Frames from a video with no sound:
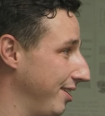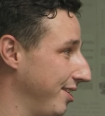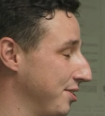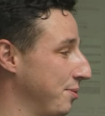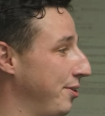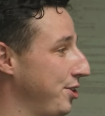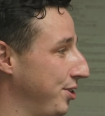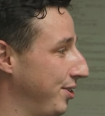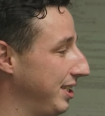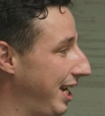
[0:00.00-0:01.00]
and there's
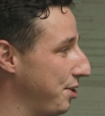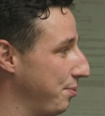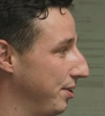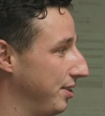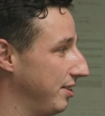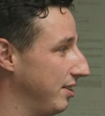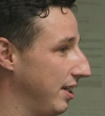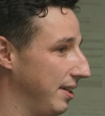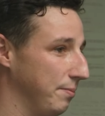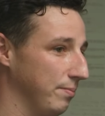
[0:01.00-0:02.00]
emotional attachments,
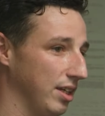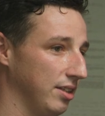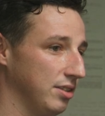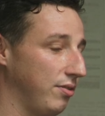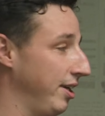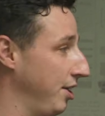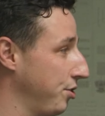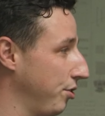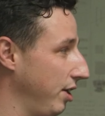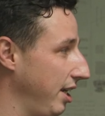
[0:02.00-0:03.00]
and there's
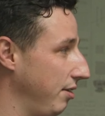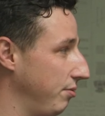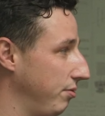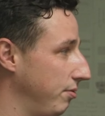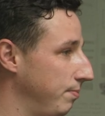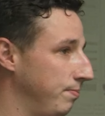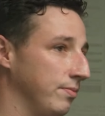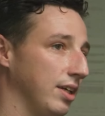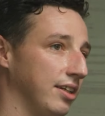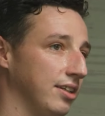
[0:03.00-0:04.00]
financial relief.
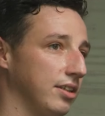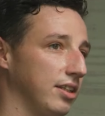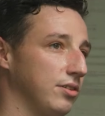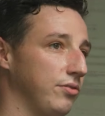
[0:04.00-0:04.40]
And there's a